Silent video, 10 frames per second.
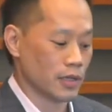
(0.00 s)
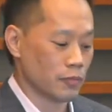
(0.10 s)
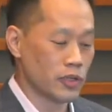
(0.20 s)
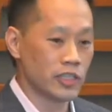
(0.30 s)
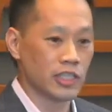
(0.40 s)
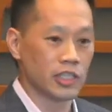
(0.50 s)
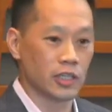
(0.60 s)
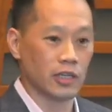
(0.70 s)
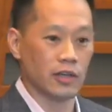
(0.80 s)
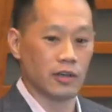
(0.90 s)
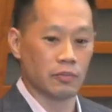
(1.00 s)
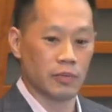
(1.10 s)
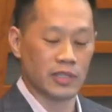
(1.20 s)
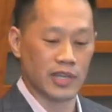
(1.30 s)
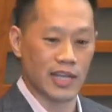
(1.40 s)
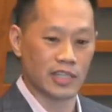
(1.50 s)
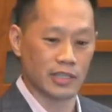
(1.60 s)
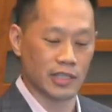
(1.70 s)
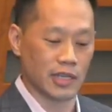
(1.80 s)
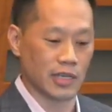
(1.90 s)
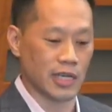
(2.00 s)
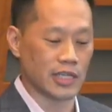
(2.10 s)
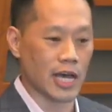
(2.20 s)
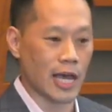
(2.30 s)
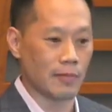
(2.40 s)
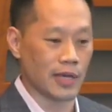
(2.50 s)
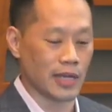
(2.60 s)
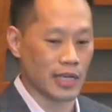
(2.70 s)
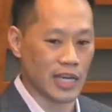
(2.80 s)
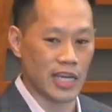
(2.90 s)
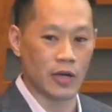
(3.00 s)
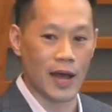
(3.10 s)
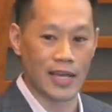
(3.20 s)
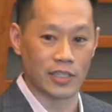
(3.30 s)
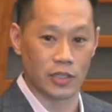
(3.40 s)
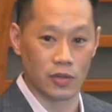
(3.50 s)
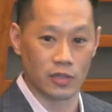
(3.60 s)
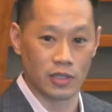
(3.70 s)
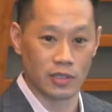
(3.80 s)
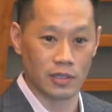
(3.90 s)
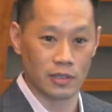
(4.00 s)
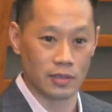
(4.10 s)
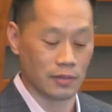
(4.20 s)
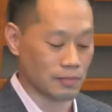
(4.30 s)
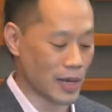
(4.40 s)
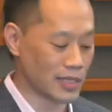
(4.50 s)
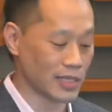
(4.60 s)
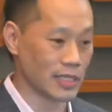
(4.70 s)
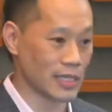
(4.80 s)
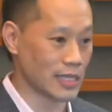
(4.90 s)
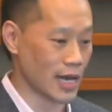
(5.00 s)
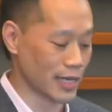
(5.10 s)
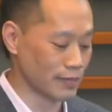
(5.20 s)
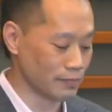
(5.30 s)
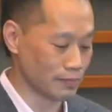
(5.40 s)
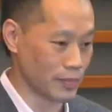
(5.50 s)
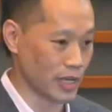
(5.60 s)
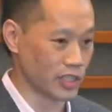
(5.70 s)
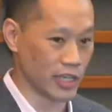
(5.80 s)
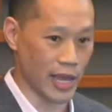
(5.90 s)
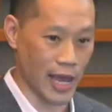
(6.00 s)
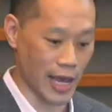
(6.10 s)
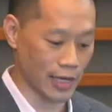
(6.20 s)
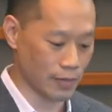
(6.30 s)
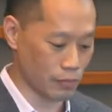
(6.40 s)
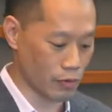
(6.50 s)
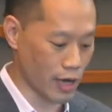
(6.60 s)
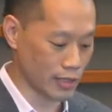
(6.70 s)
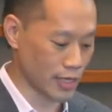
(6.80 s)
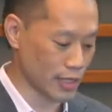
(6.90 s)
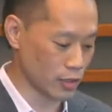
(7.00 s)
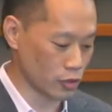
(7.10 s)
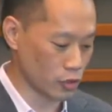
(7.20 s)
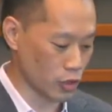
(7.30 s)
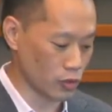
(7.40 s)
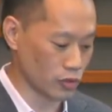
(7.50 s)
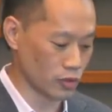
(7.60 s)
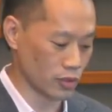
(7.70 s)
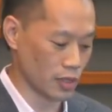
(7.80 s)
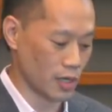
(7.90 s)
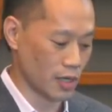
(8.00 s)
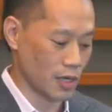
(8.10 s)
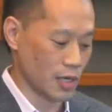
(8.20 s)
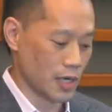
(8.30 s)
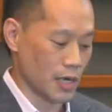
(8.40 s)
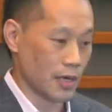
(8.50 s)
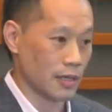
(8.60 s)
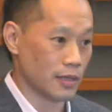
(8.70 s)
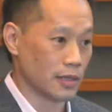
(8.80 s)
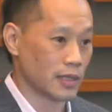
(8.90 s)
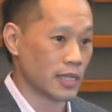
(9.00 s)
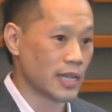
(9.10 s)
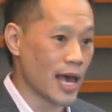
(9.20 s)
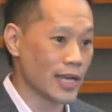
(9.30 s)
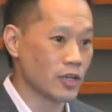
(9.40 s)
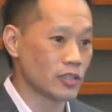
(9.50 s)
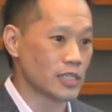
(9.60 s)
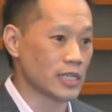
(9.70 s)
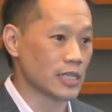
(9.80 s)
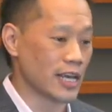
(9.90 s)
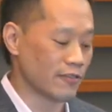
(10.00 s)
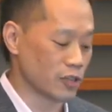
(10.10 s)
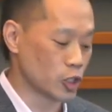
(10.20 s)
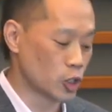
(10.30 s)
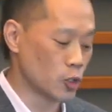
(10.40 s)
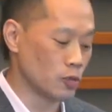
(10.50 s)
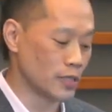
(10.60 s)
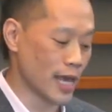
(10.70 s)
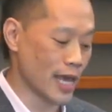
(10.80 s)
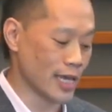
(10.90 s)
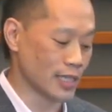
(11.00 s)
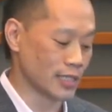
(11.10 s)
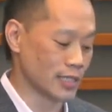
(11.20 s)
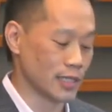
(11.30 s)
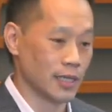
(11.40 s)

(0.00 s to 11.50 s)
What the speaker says: Princess presents in diabetic ketoacidosis, basically dying because she can't process glucose. The diagnosis delayed for 2 days